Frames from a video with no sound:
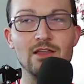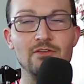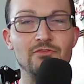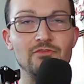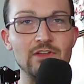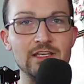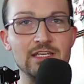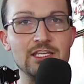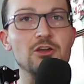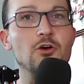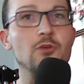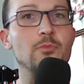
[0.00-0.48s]

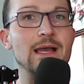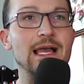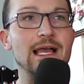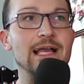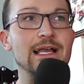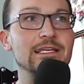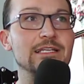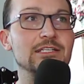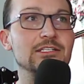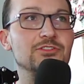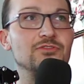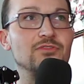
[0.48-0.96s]
video
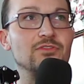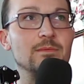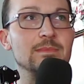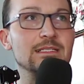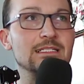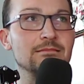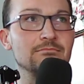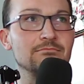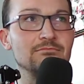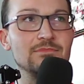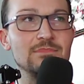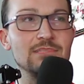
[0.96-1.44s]
package from
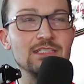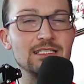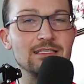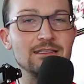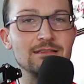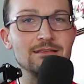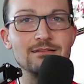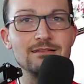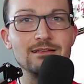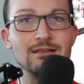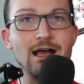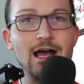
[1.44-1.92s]
an
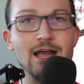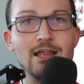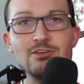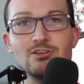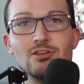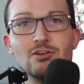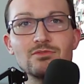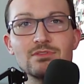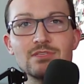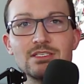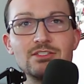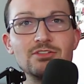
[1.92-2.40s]

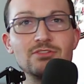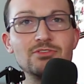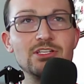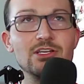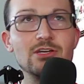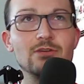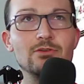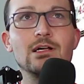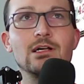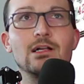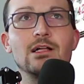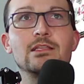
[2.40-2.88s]
unknown
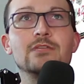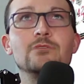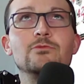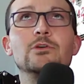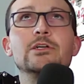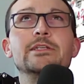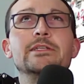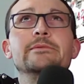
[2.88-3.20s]
studio in Hollywood.